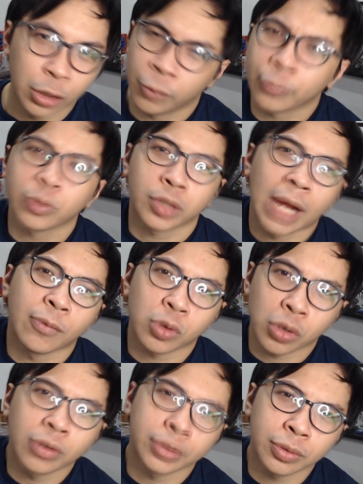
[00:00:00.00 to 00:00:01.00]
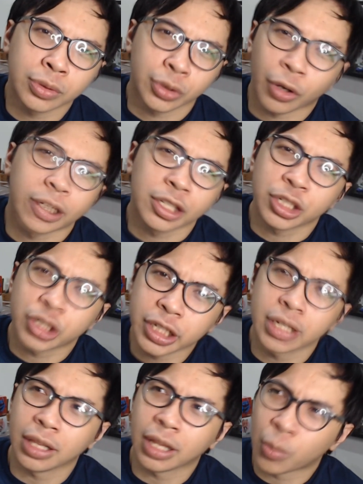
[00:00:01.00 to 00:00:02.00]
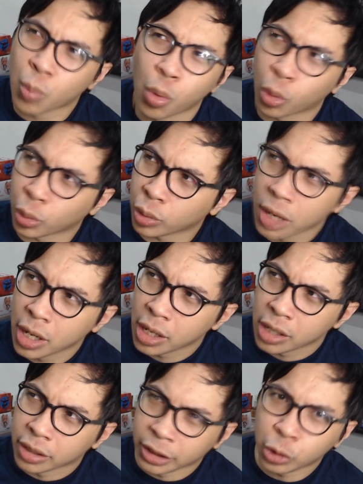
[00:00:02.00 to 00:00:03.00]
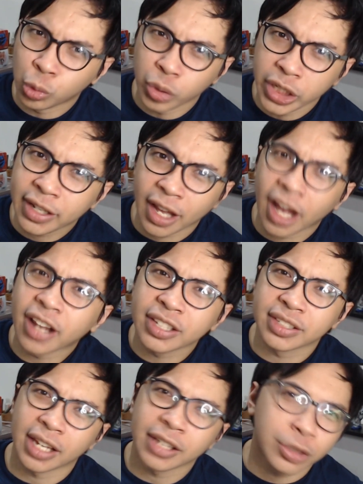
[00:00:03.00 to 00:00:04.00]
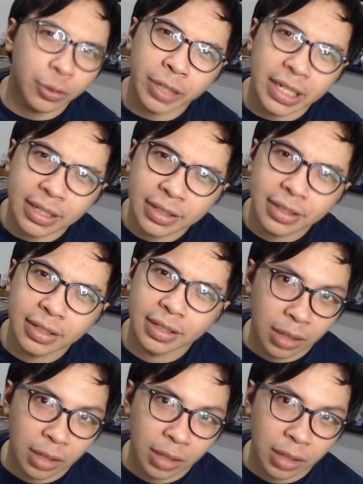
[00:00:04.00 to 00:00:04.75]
And over time, we're also starting to see like more unique accessories.